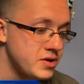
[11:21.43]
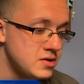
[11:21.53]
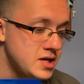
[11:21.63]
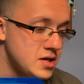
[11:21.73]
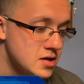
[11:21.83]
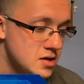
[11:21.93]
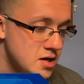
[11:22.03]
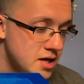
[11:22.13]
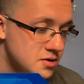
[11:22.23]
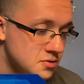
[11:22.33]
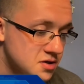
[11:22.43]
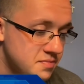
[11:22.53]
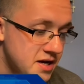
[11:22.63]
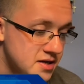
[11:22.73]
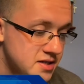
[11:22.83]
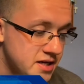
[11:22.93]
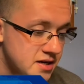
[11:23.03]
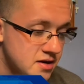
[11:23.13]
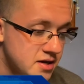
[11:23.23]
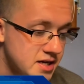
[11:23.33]
Lee and Colt Cabana
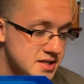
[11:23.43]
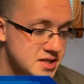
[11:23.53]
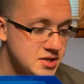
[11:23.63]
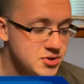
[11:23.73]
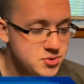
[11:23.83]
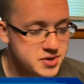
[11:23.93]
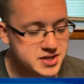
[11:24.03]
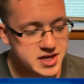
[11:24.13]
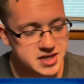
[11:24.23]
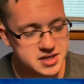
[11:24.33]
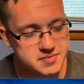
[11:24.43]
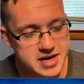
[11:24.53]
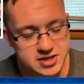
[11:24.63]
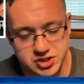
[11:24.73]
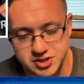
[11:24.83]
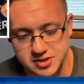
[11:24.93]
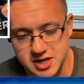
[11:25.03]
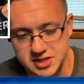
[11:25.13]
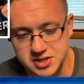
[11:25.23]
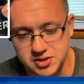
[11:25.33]
taking on SCU in a tag team match.
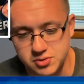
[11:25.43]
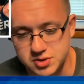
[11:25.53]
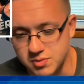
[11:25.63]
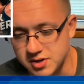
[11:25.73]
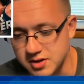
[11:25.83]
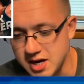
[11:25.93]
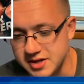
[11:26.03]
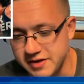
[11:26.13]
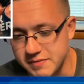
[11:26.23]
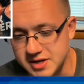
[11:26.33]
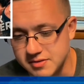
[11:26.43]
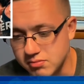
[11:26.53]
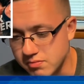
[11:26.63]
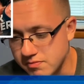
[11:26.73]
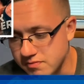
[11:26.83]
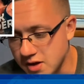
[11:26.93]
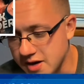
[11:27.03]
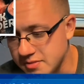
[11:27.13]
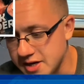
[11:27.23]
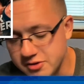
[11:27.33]
SCU has won a lot and they've been in the
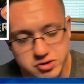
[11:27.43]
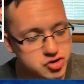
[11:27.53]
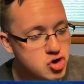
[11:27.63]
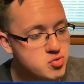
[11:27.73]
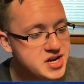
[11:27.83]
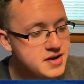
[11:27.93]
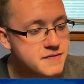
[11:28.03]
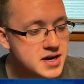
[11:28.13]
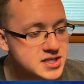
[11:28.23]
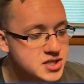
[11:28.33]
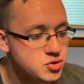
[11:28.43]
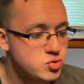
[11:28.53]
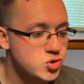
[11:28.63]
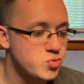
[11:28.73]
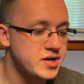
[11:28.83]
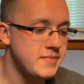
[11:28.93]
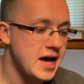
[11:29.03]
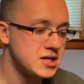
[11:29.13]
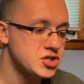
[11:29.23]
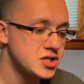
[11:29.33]
limelight. There's no need for SCU to win a
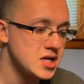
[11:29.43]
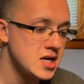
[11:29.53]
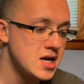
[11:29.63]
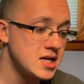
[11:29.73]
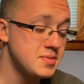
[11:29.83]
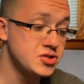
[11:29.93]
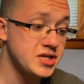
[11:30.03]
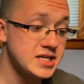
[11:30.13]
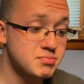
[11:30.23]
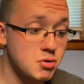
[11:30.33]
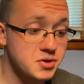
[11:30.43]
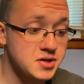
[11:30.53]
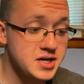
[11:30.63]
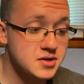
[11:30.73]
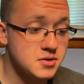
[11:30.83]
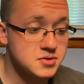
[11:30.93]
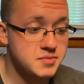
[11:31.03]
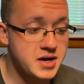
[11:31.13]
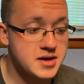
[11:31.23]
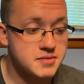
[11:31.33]
match, especially against Brody Lee and Colt
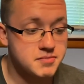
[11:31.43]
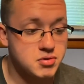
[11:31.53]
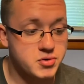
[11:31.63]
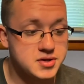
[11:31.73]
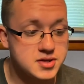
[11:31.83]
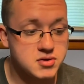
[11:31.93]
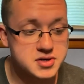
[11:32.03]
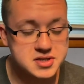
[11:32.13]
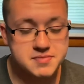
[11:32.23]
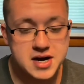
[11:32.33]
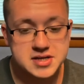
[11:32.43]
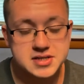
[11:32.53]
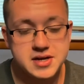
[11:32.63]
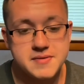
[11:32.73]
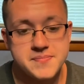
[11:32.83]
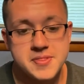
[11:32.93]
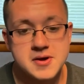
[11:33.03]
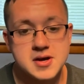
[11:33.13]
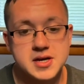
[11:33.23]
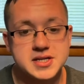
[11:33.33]
Cabana. Brody Lee lost to Moxley.
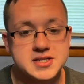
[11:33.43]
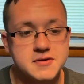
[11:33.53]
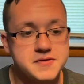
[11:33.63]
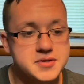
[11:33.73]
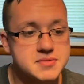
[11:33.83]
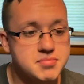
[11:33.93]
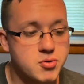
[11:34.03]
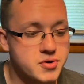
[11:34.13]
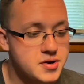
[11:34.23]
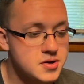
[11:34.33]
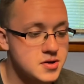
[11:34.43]
He still feels important.